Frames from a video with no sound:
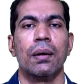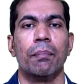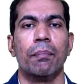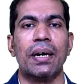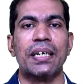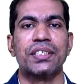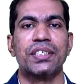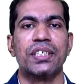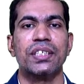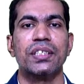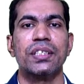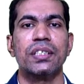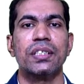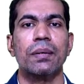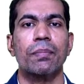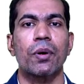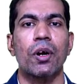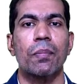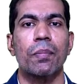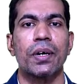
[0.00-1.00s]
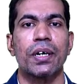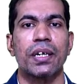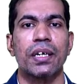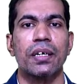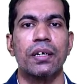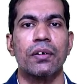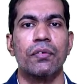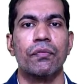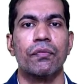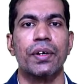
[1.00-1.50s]
By changing the
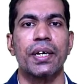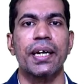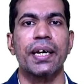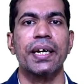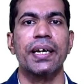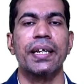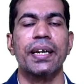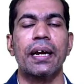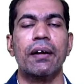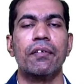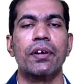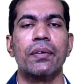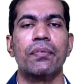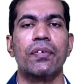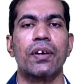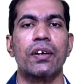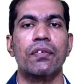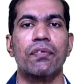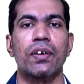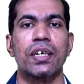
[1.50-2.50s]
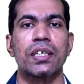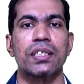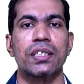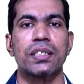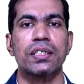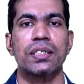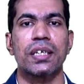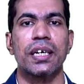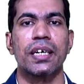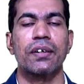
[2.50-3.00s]
property, we can derive different
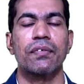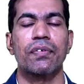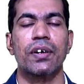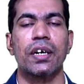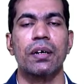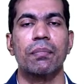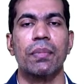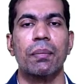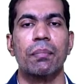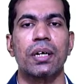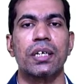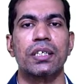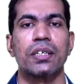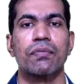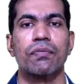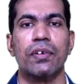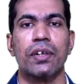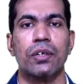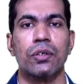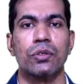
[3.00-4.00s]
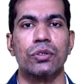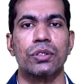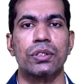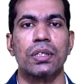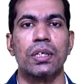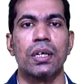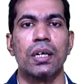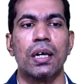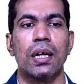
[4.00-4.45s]
functions and different membership values.